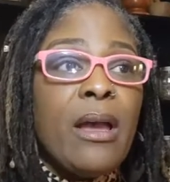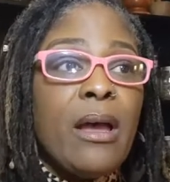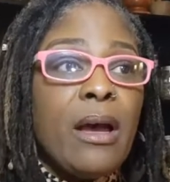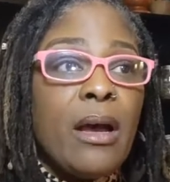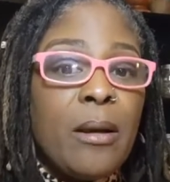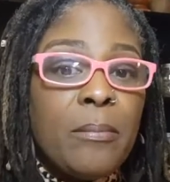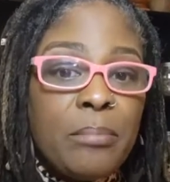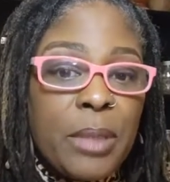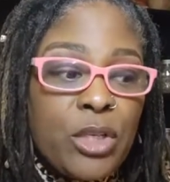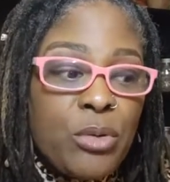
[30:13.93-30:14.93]
Um,
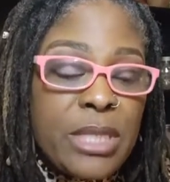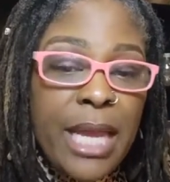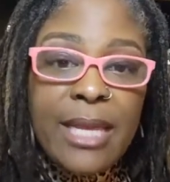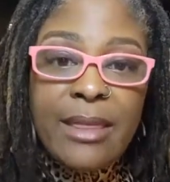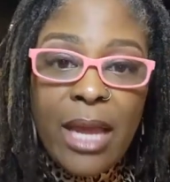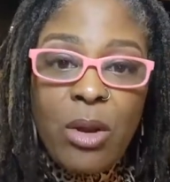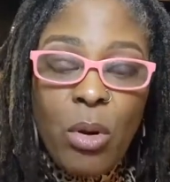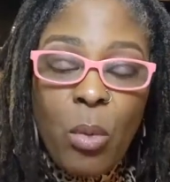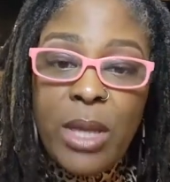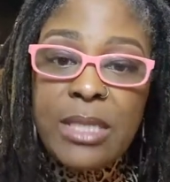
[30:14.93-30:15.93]
but you take that
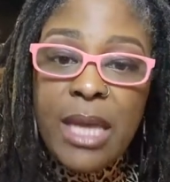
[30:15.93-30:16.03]
oil, once